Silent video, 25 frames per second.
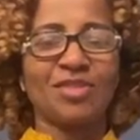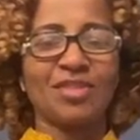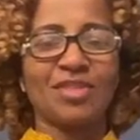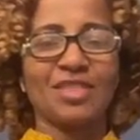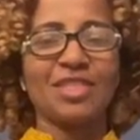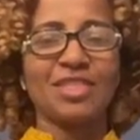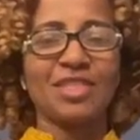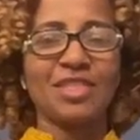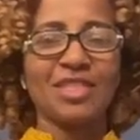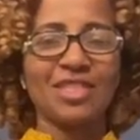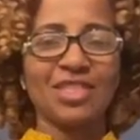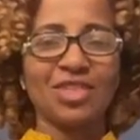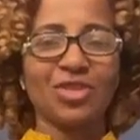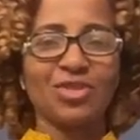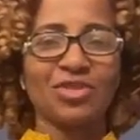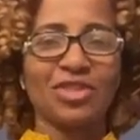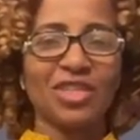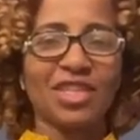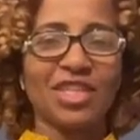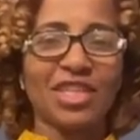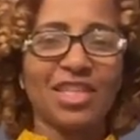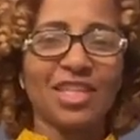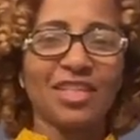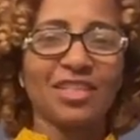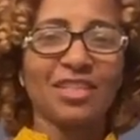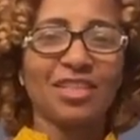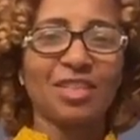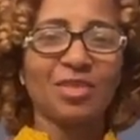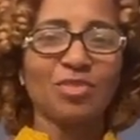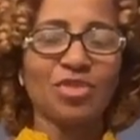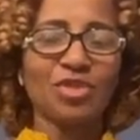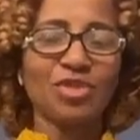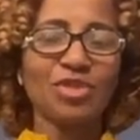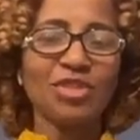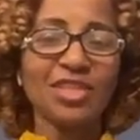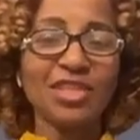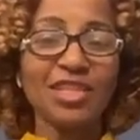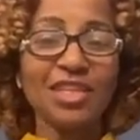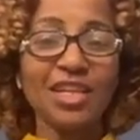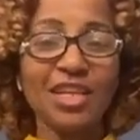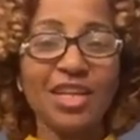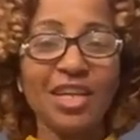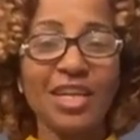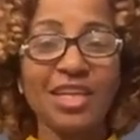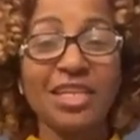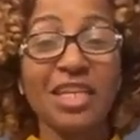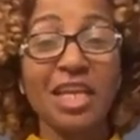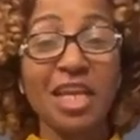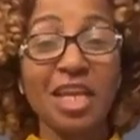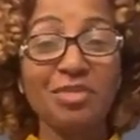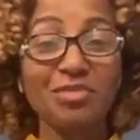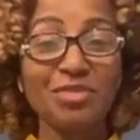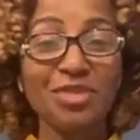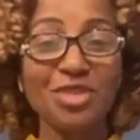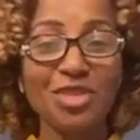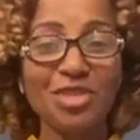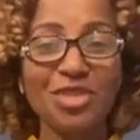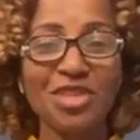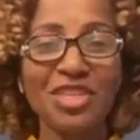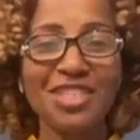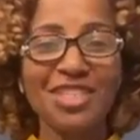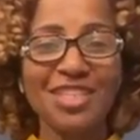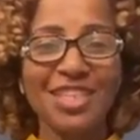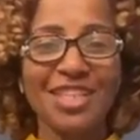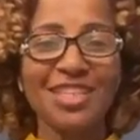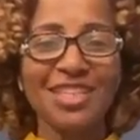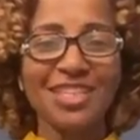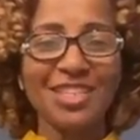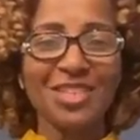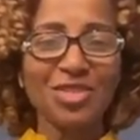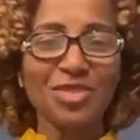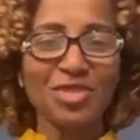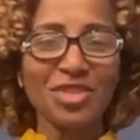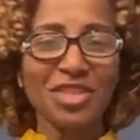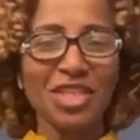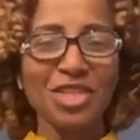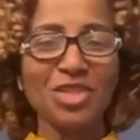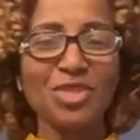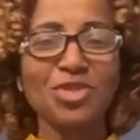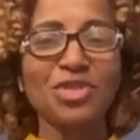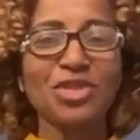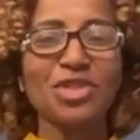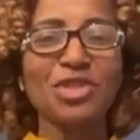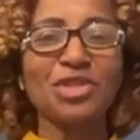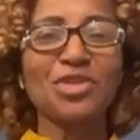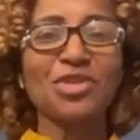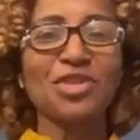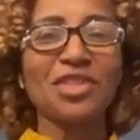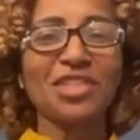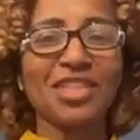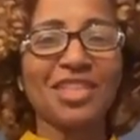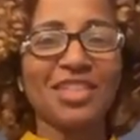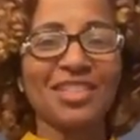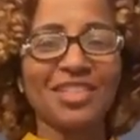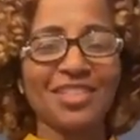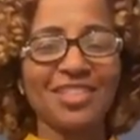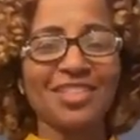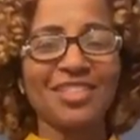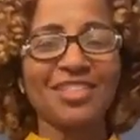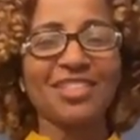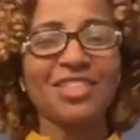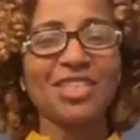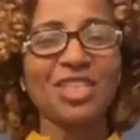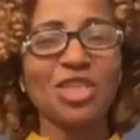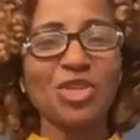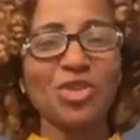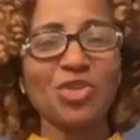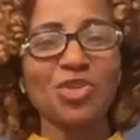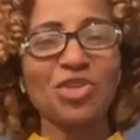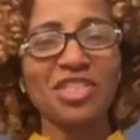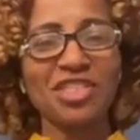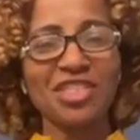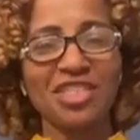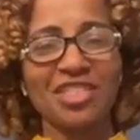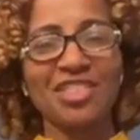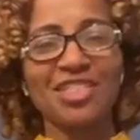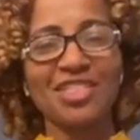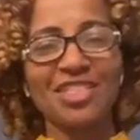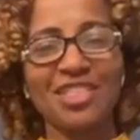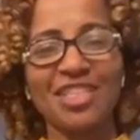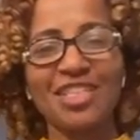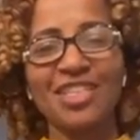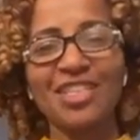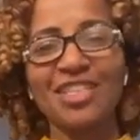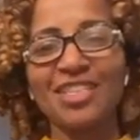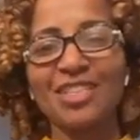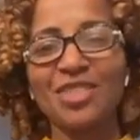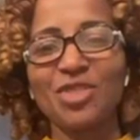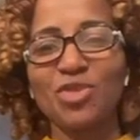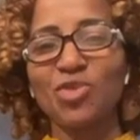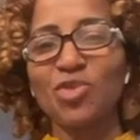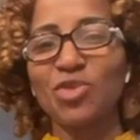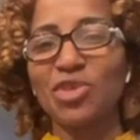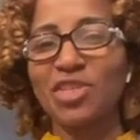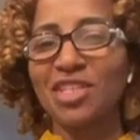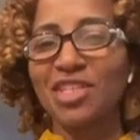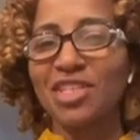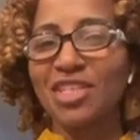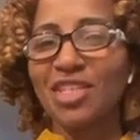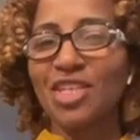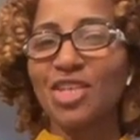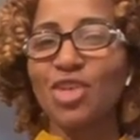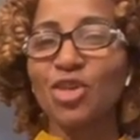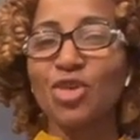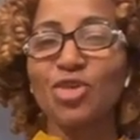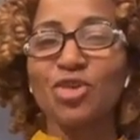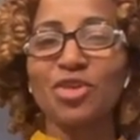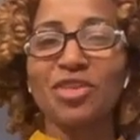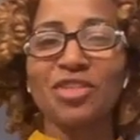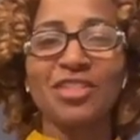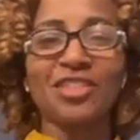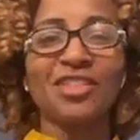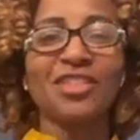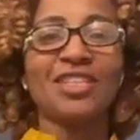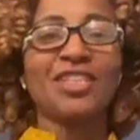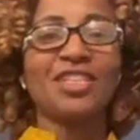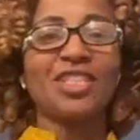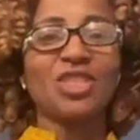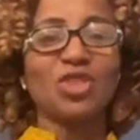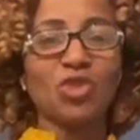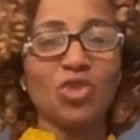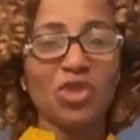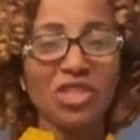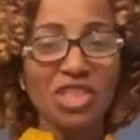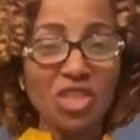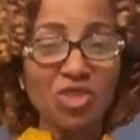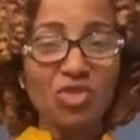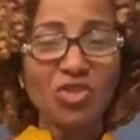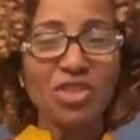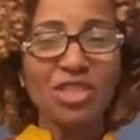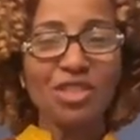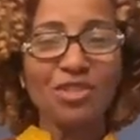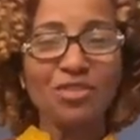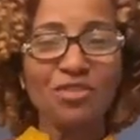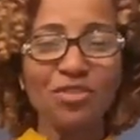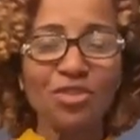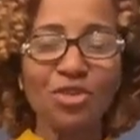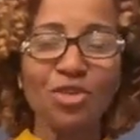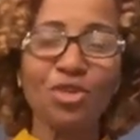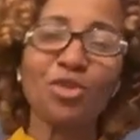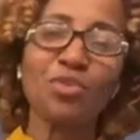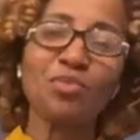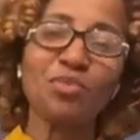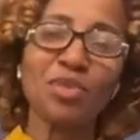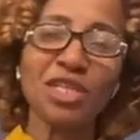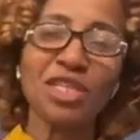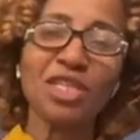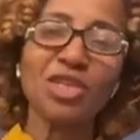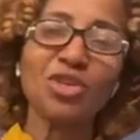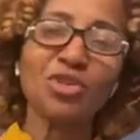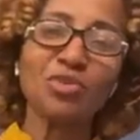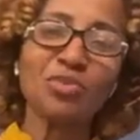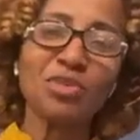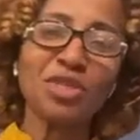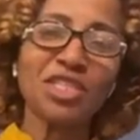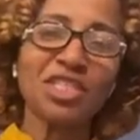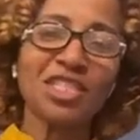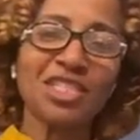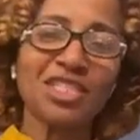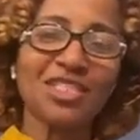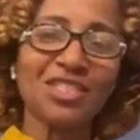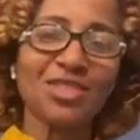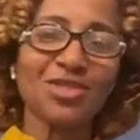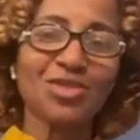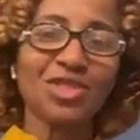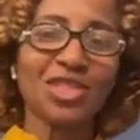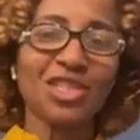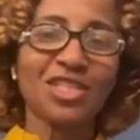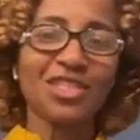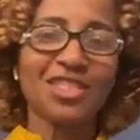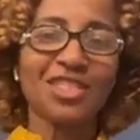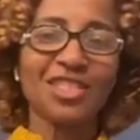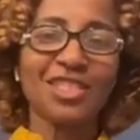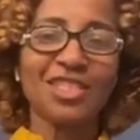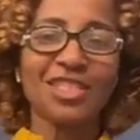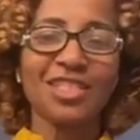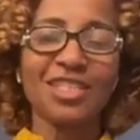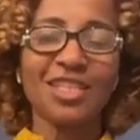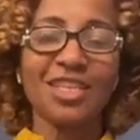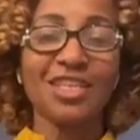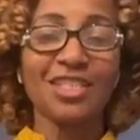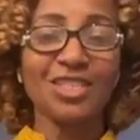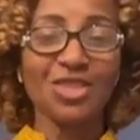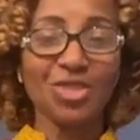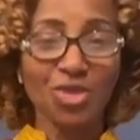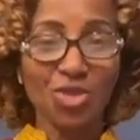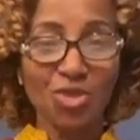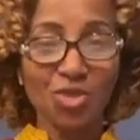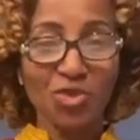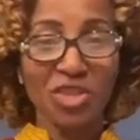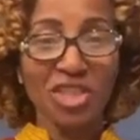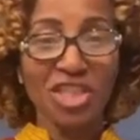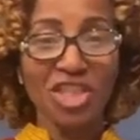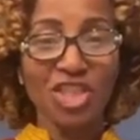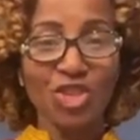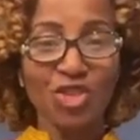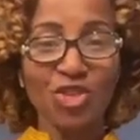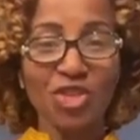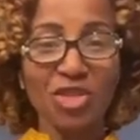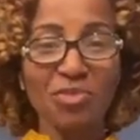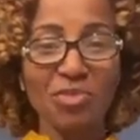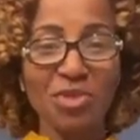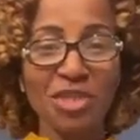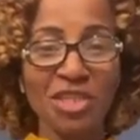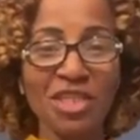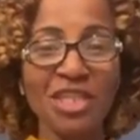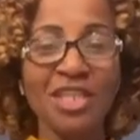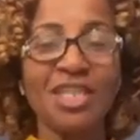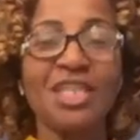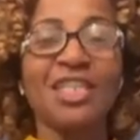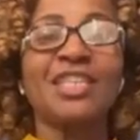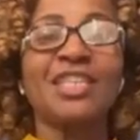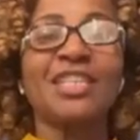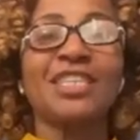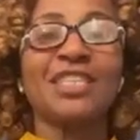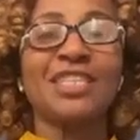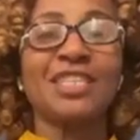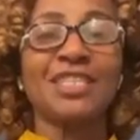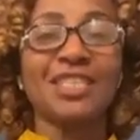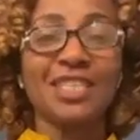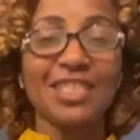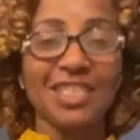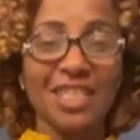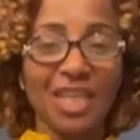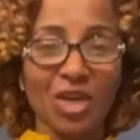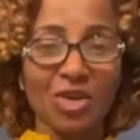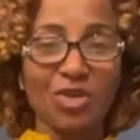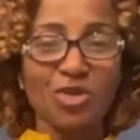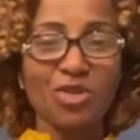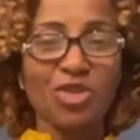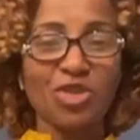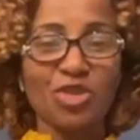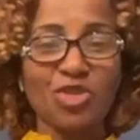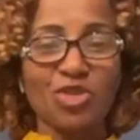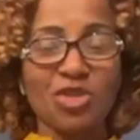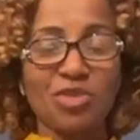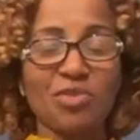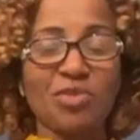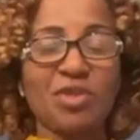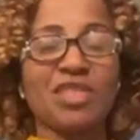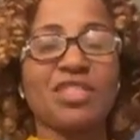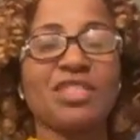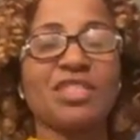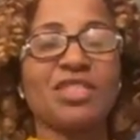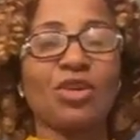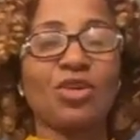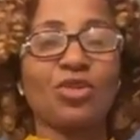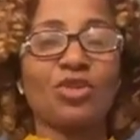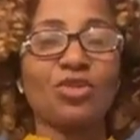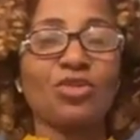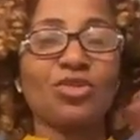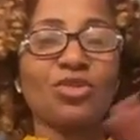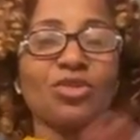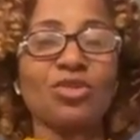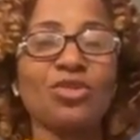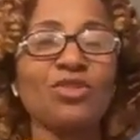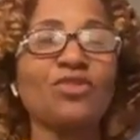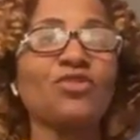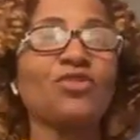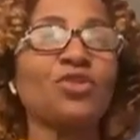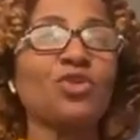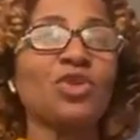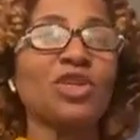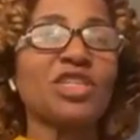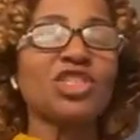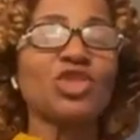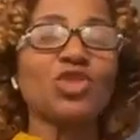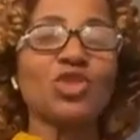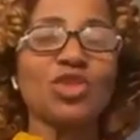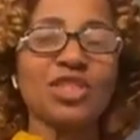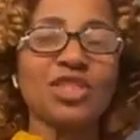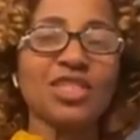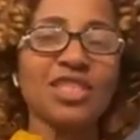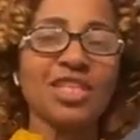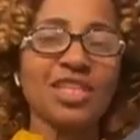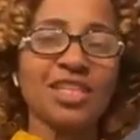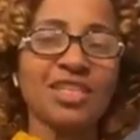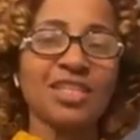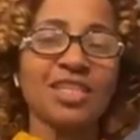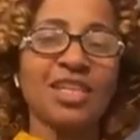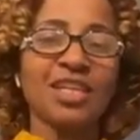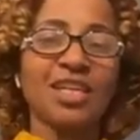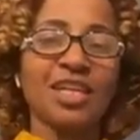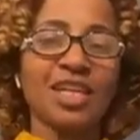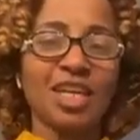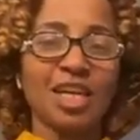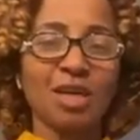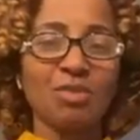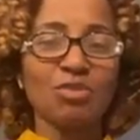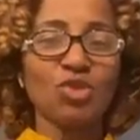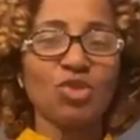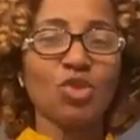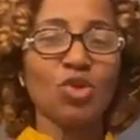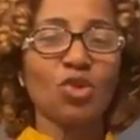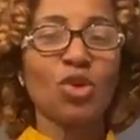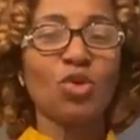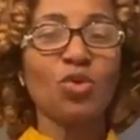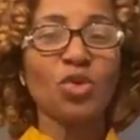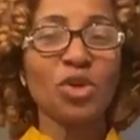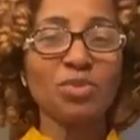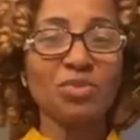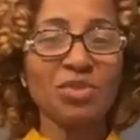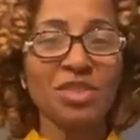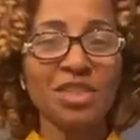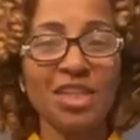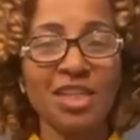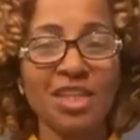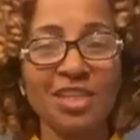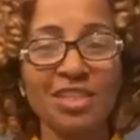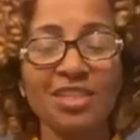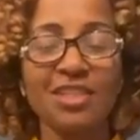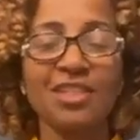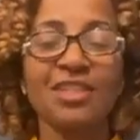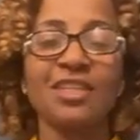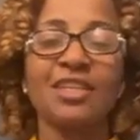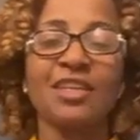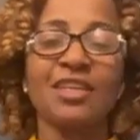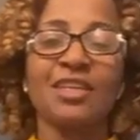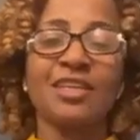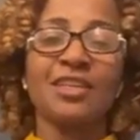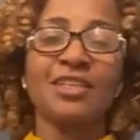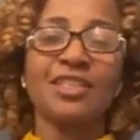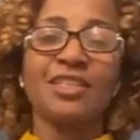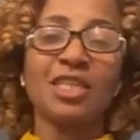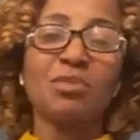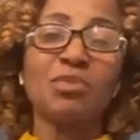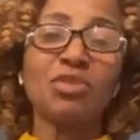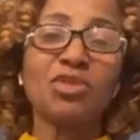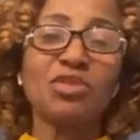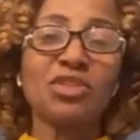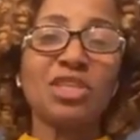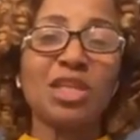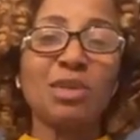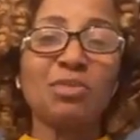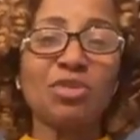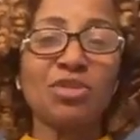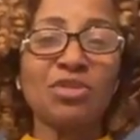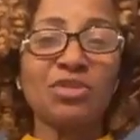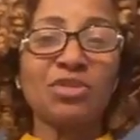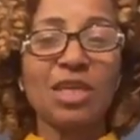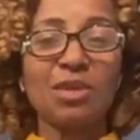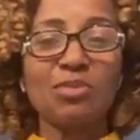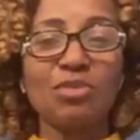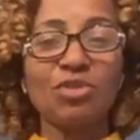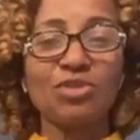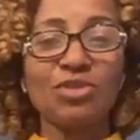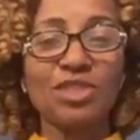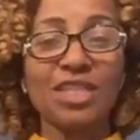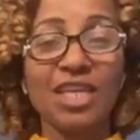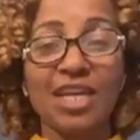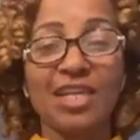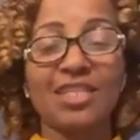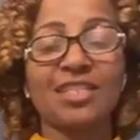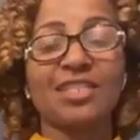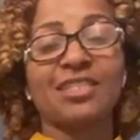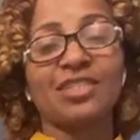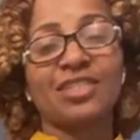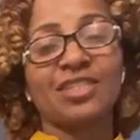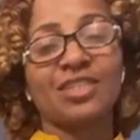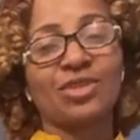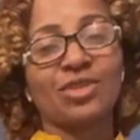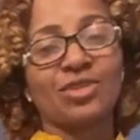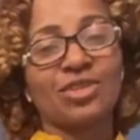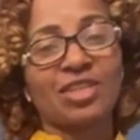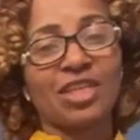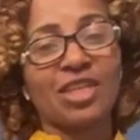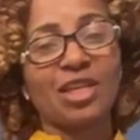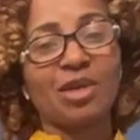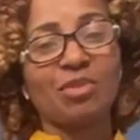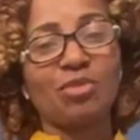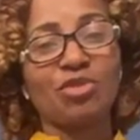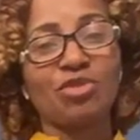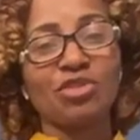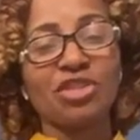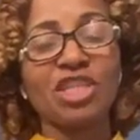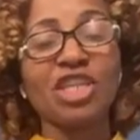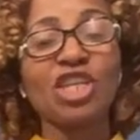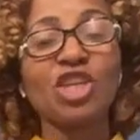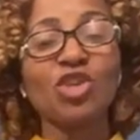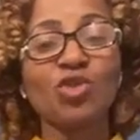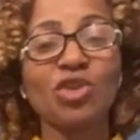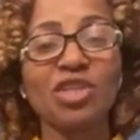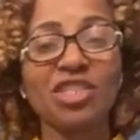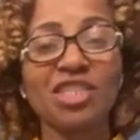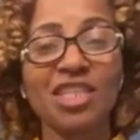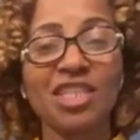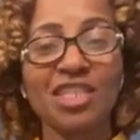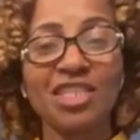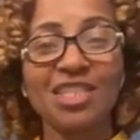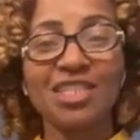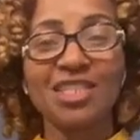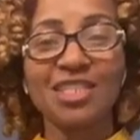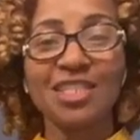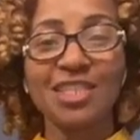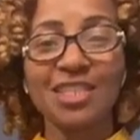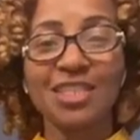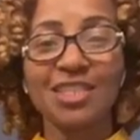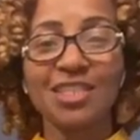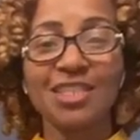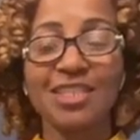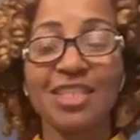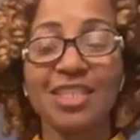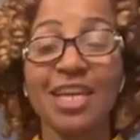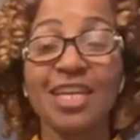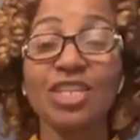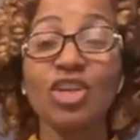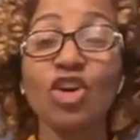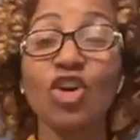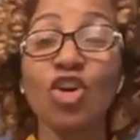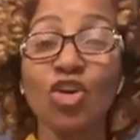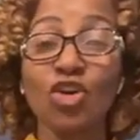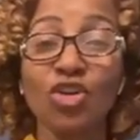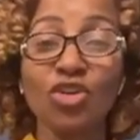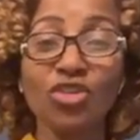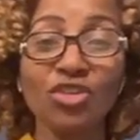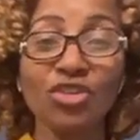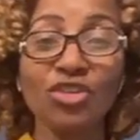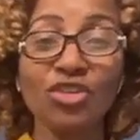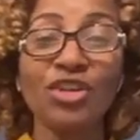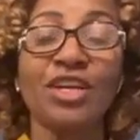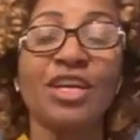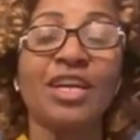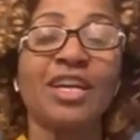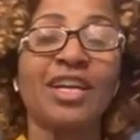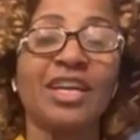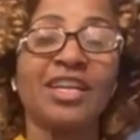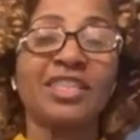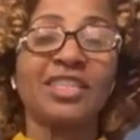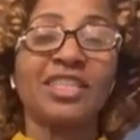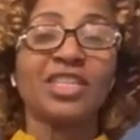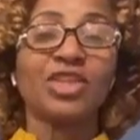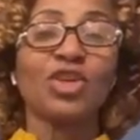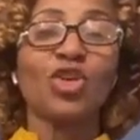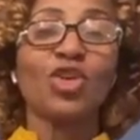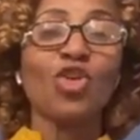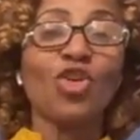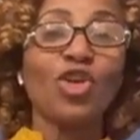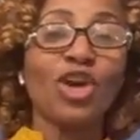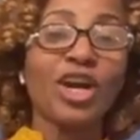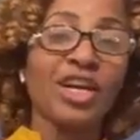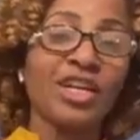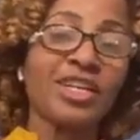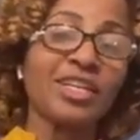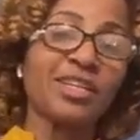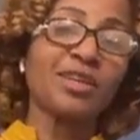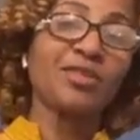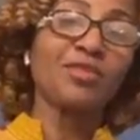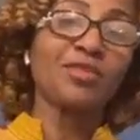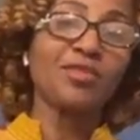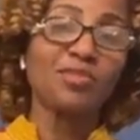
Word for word: this is Dr. Harit Gabone and I am so excited to let you know that QHSC is working on 2024 medical mission to Tanzania. So you want to join me? This is how you join. So if you're interested, come to our website www.drgaboneqhsc.org and then go under